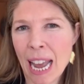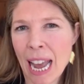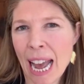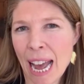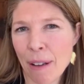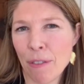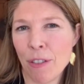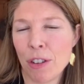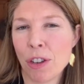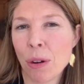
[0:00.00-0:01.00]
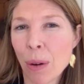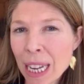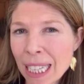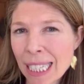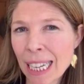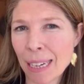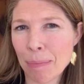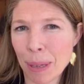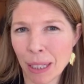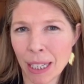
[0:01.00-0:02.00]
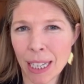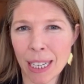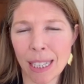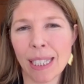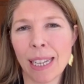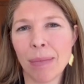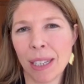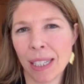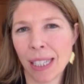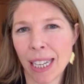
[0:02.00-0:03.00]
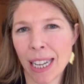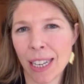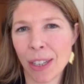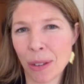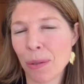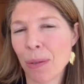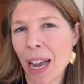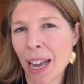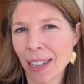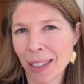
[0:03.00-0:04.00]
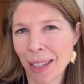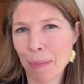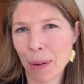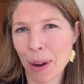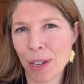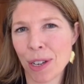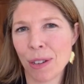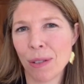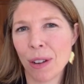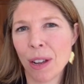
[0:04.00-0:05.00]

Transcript: have choice and ability to seamlessly do that collaboration.